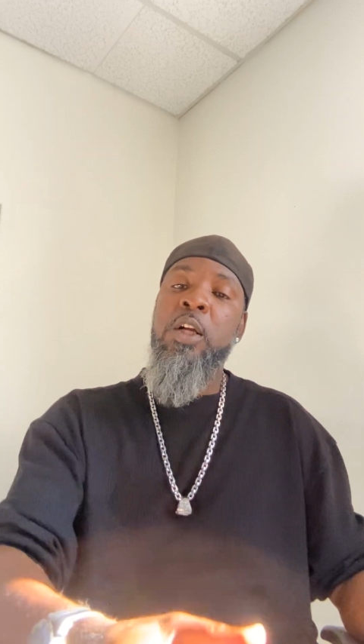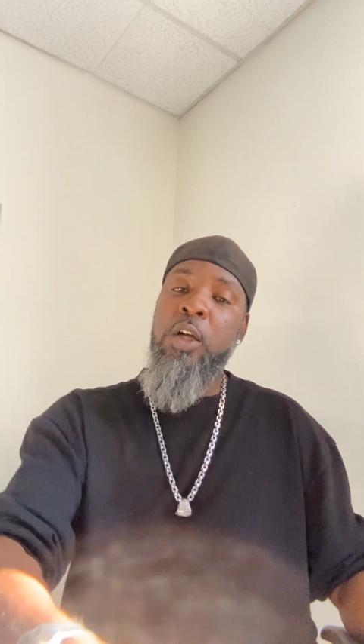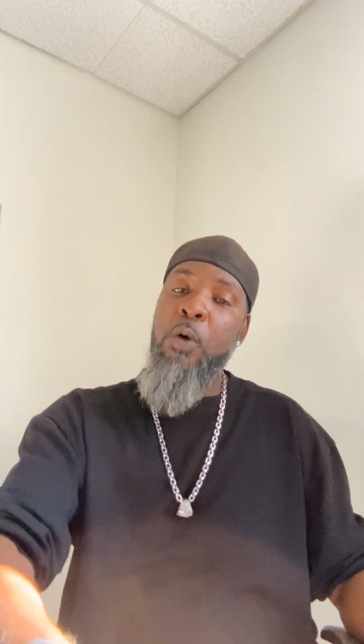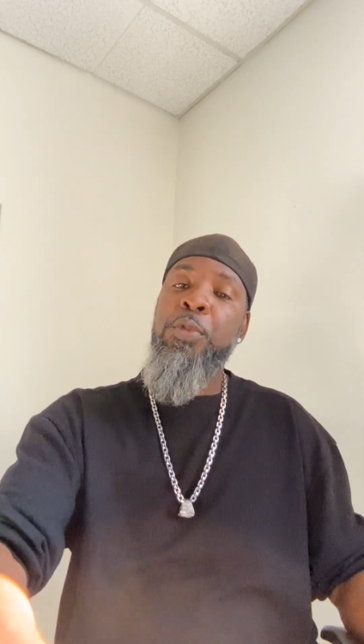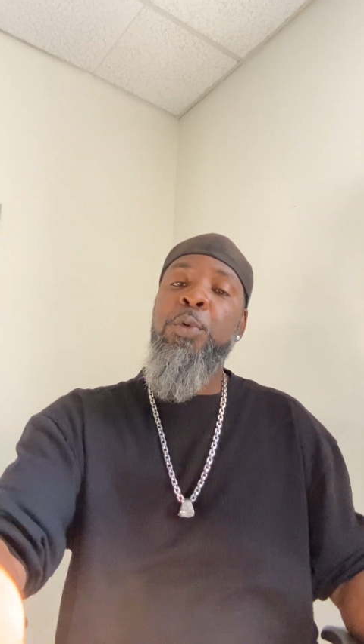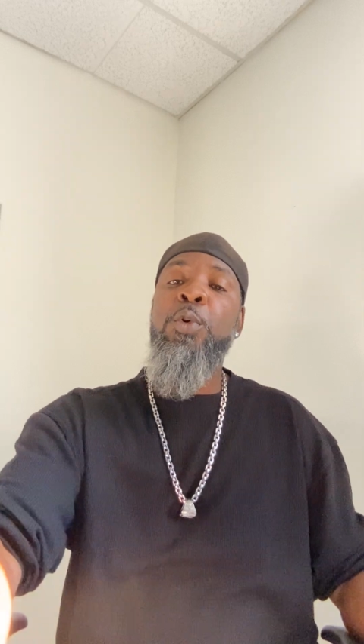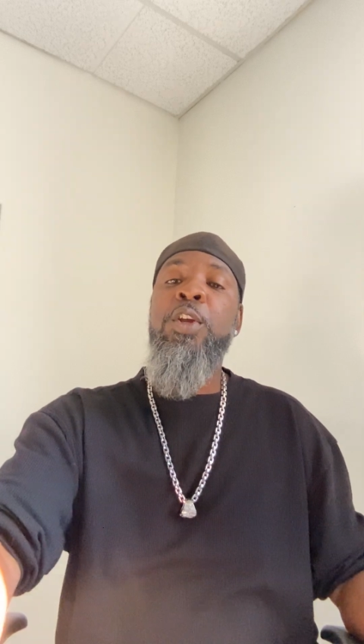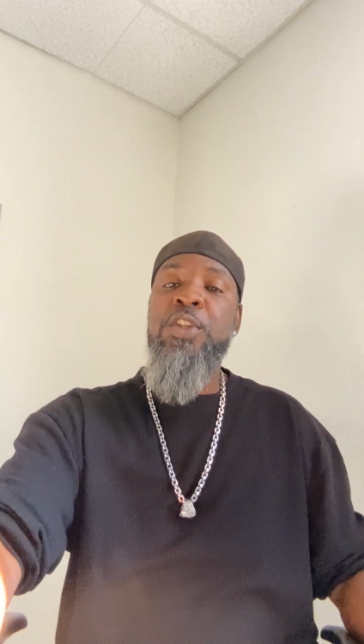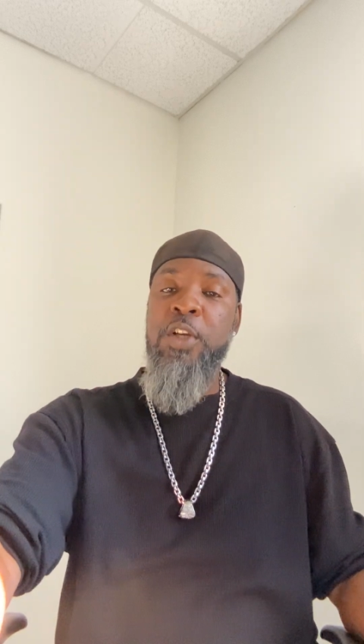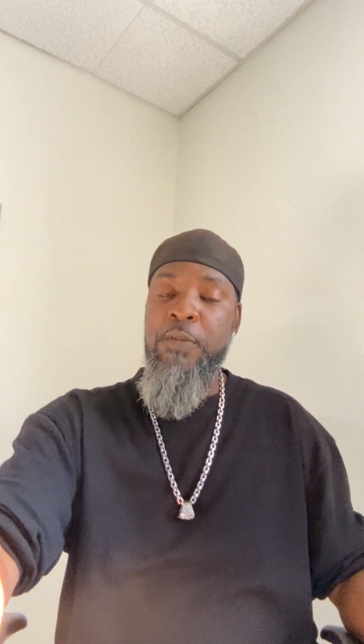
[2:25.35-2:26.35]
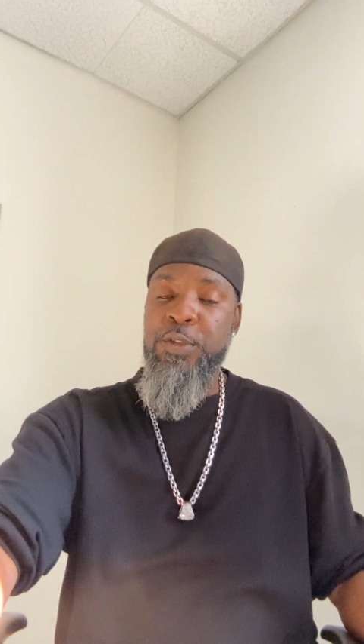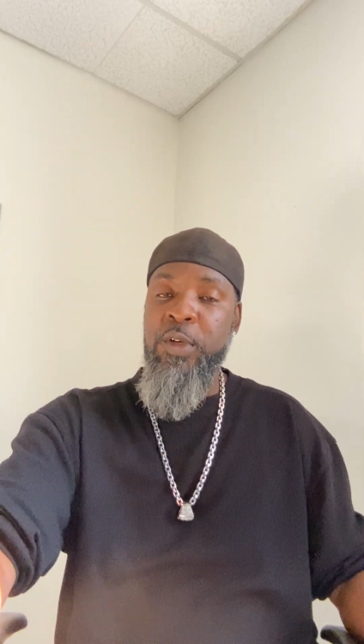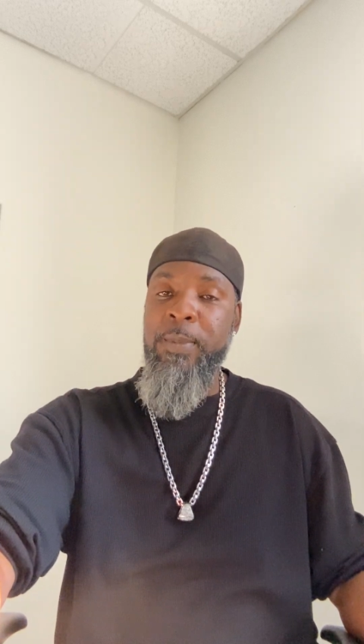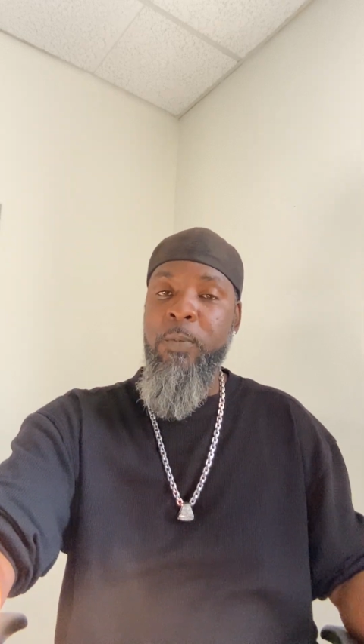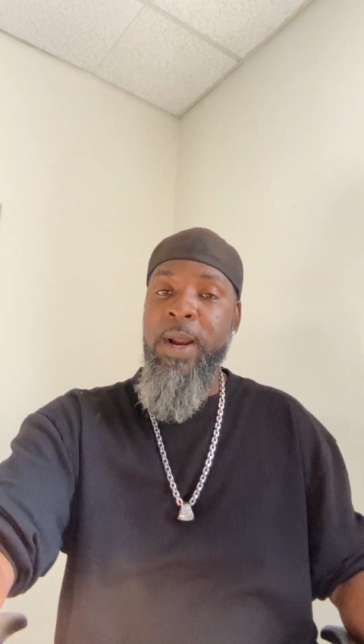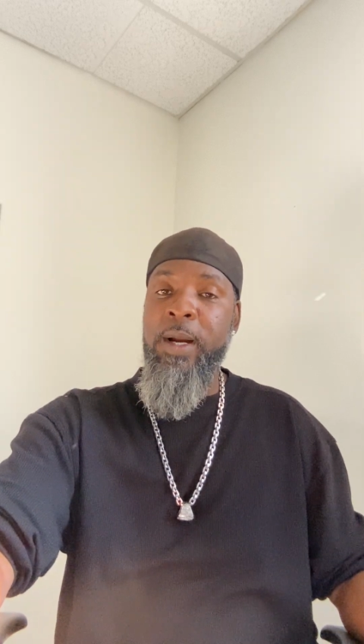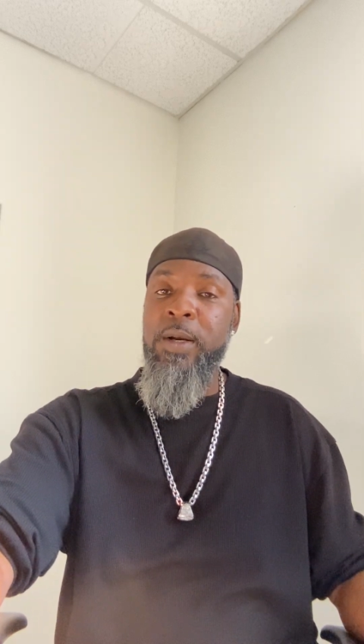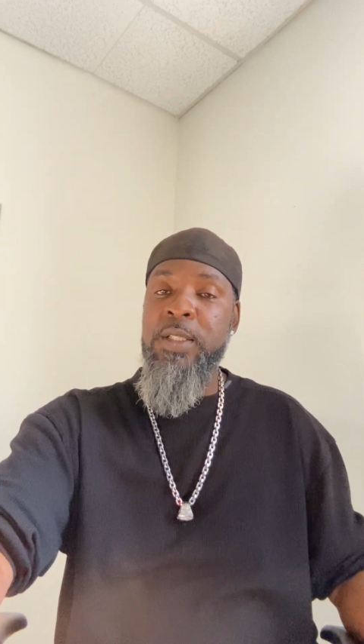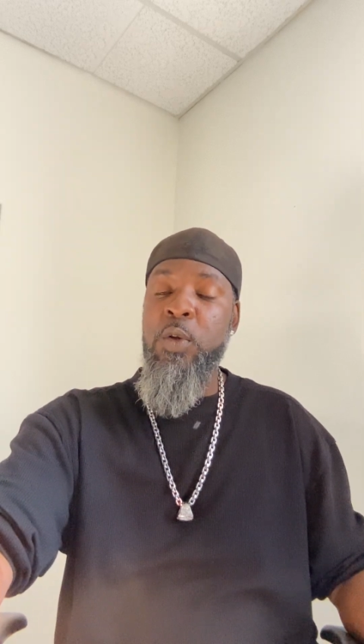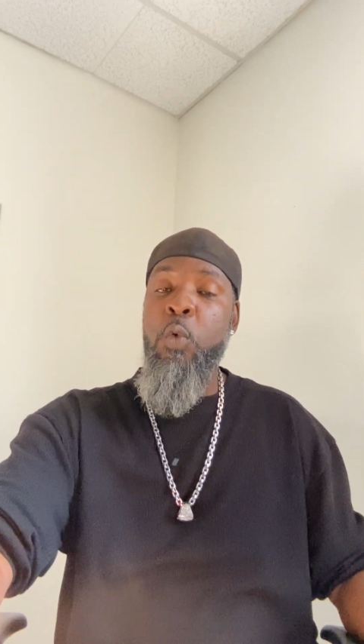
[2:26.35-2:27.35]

go through your service treatment records.